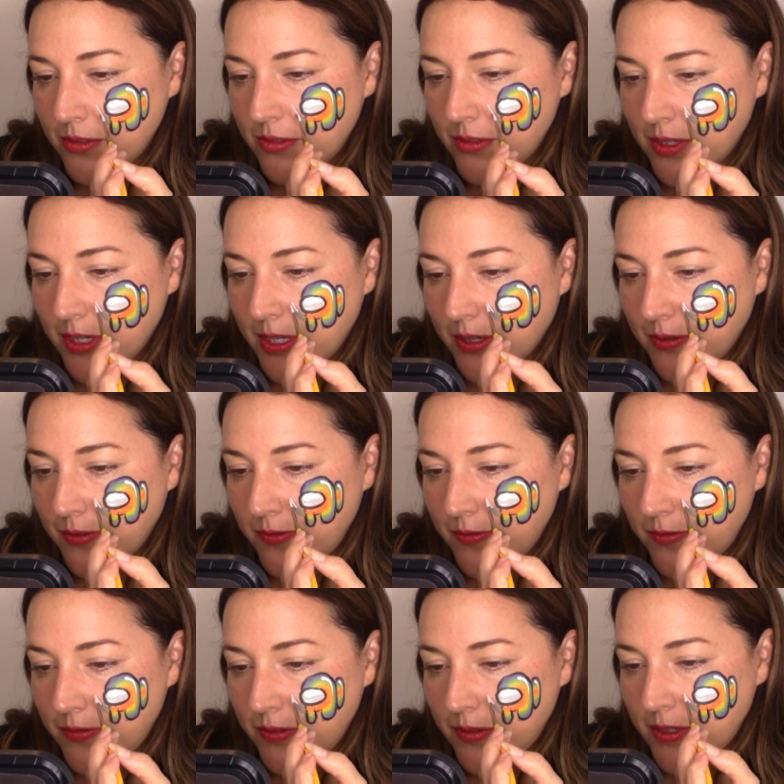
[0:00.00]
like a
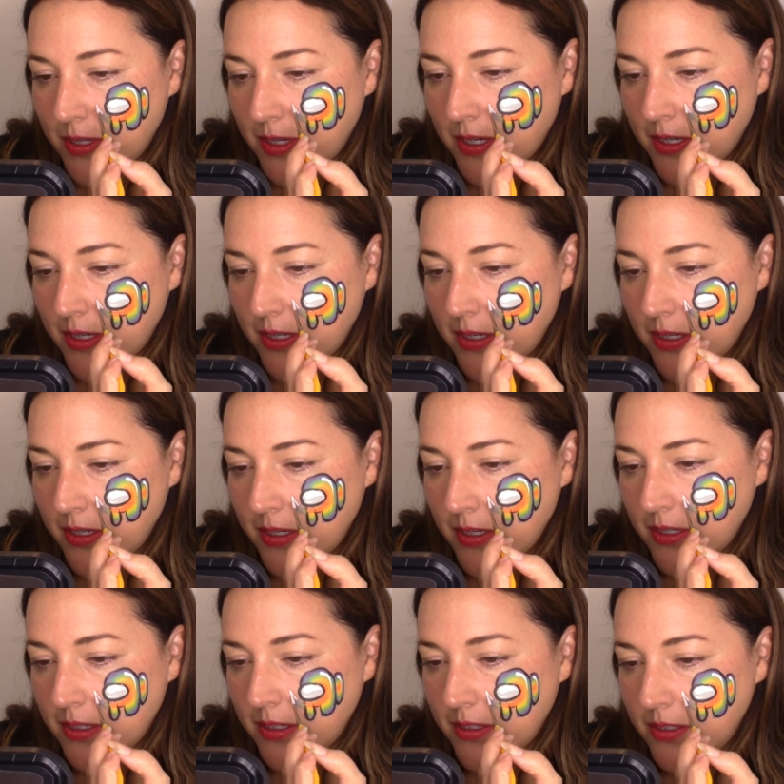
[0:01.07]
flat
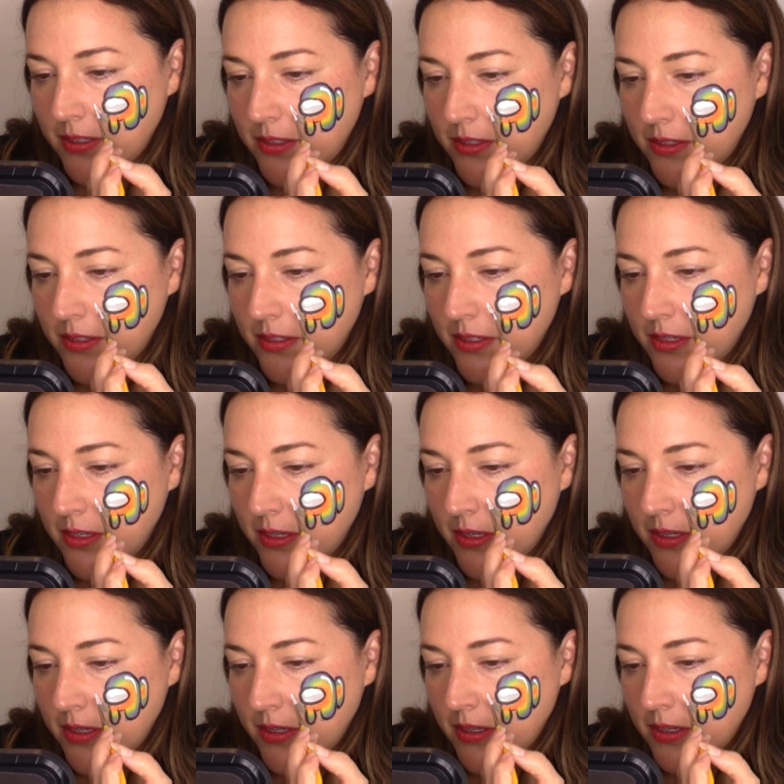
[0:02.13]
edge
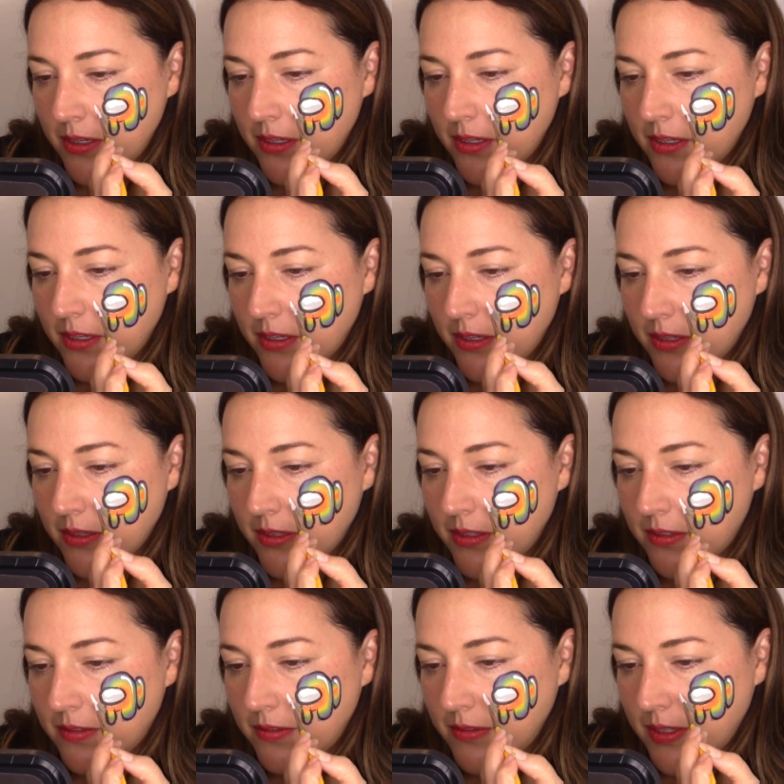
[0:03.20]
and a
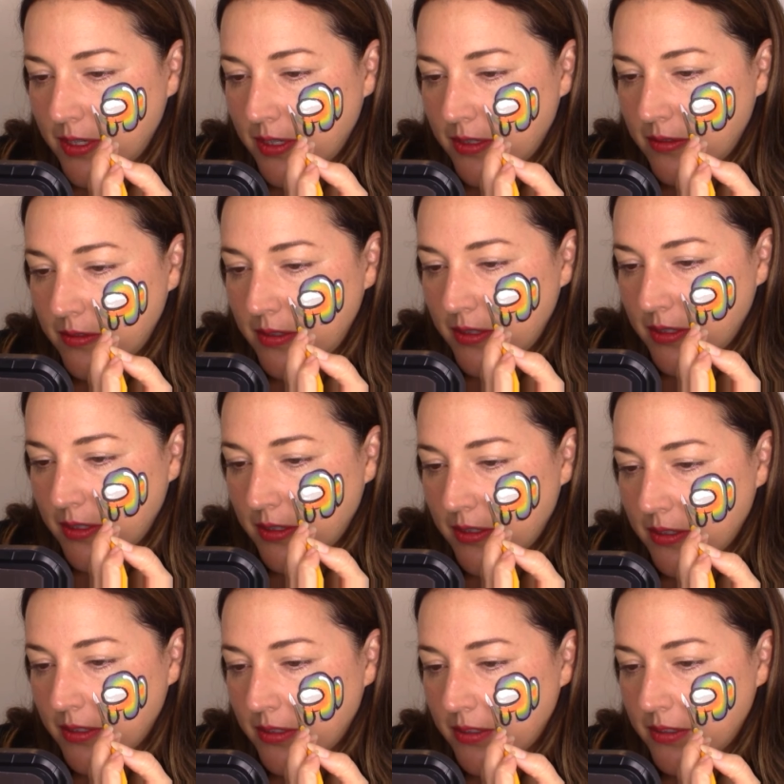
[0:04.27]
little round
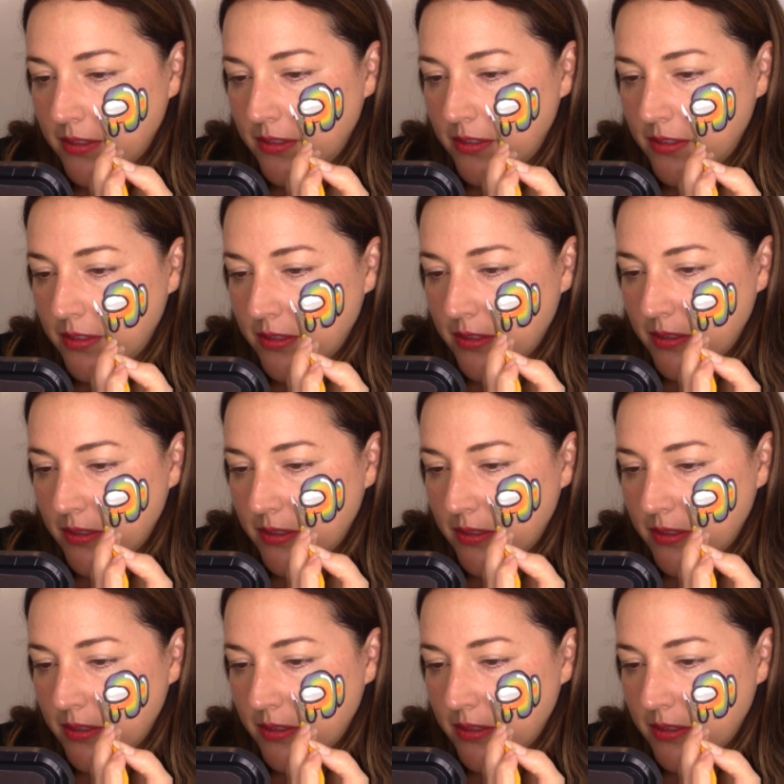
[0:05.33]
edge.